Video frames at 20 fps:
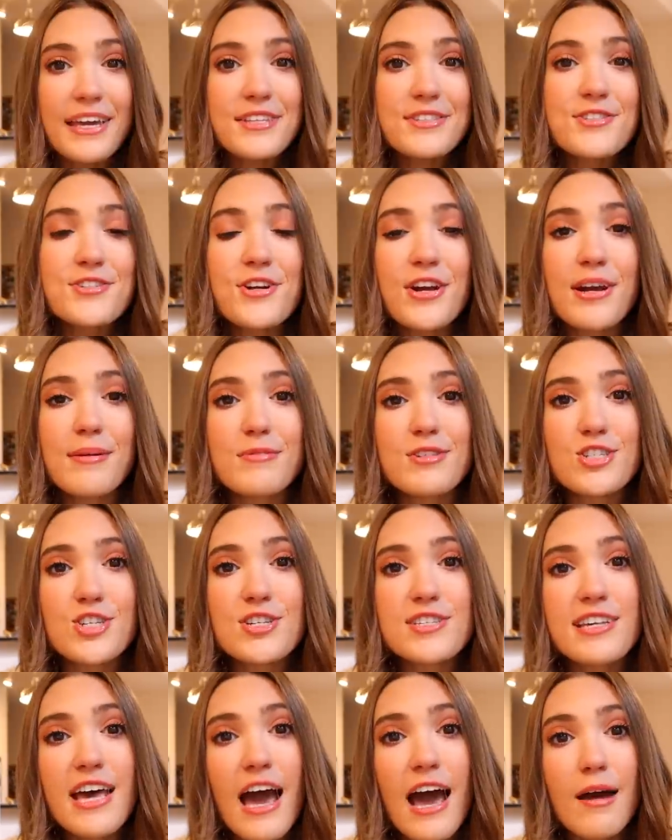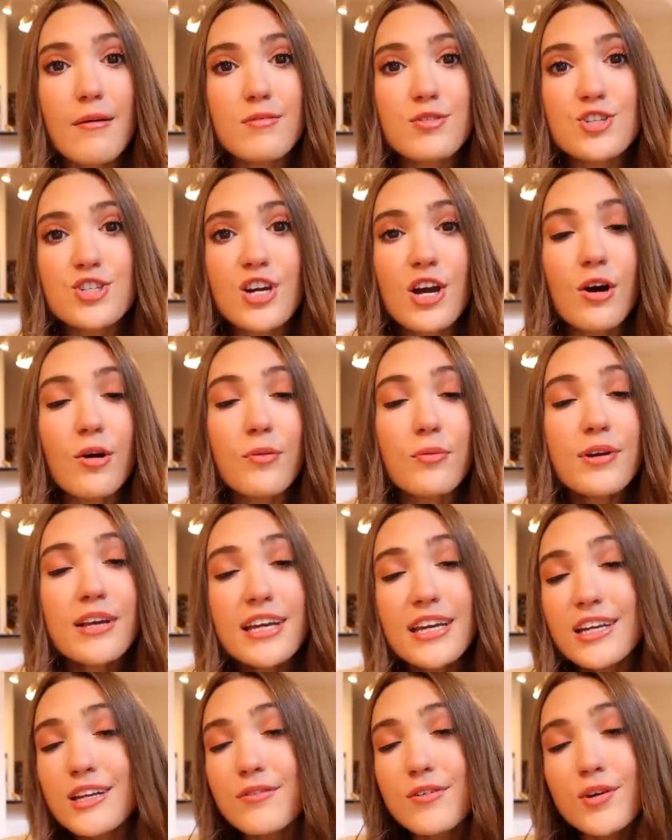My Instagram is just at Michelle
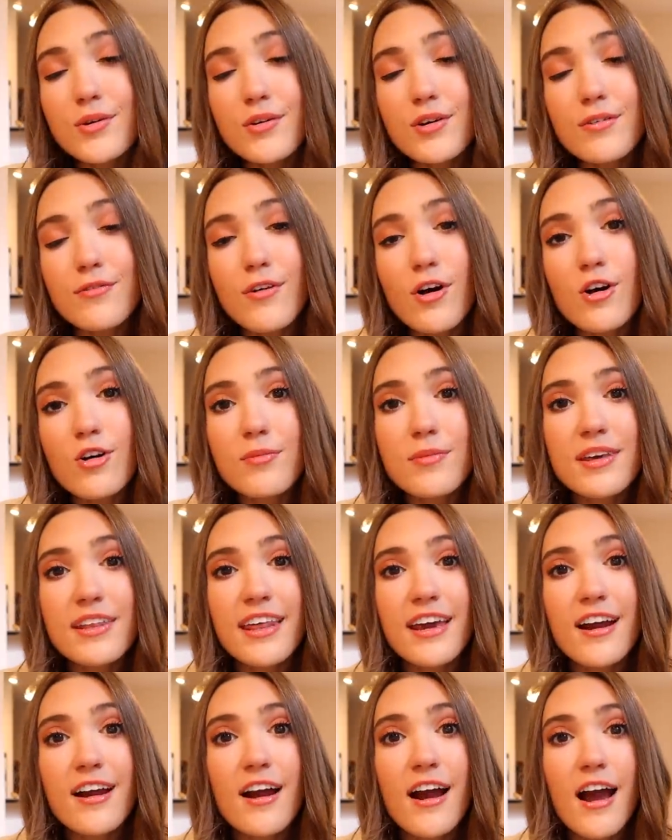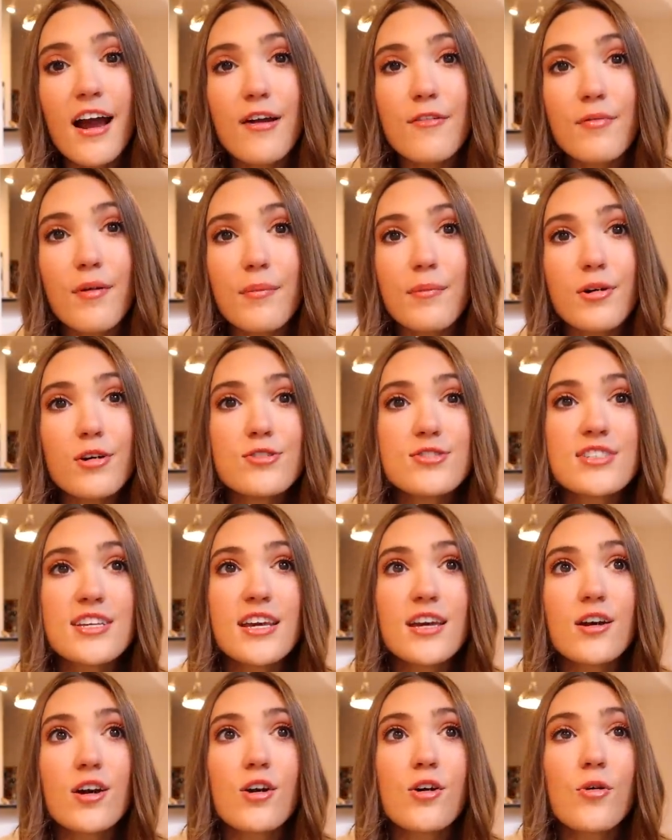Reed if you want to follow me there. I've been
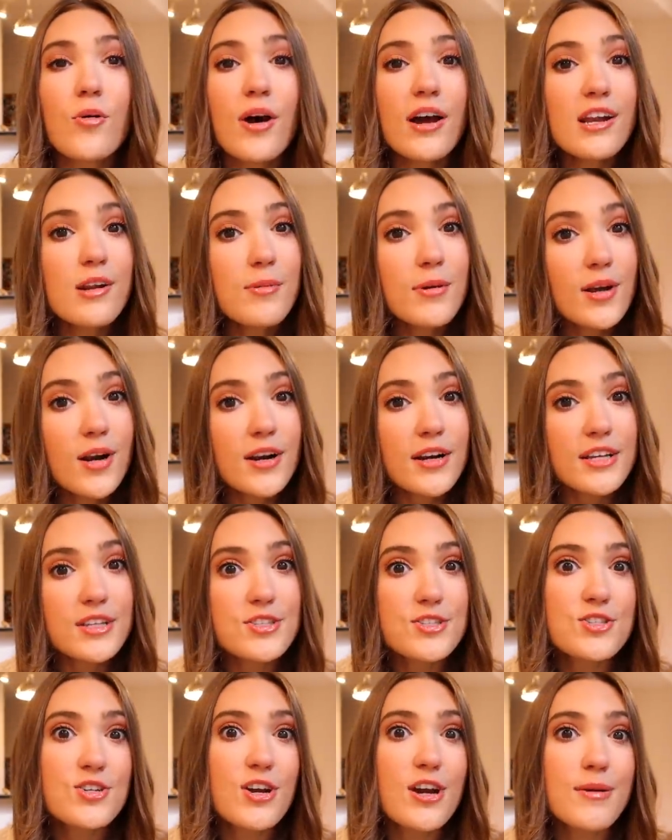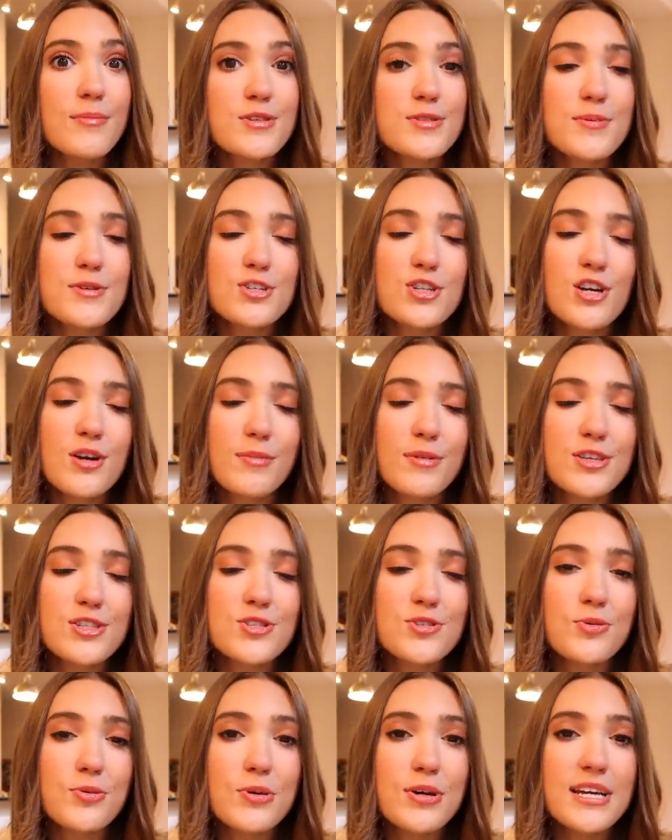posting quite a bit on Instagram, especially on my
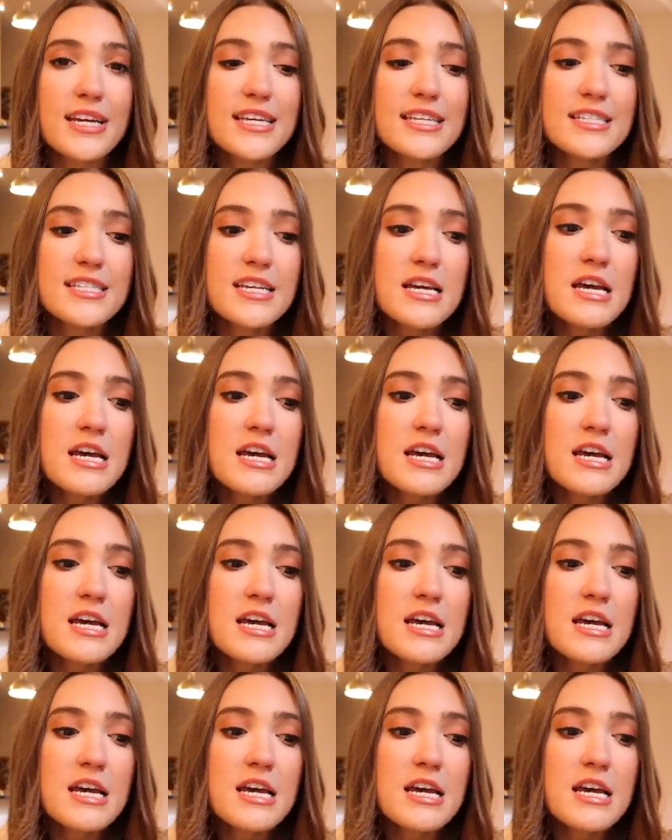stories,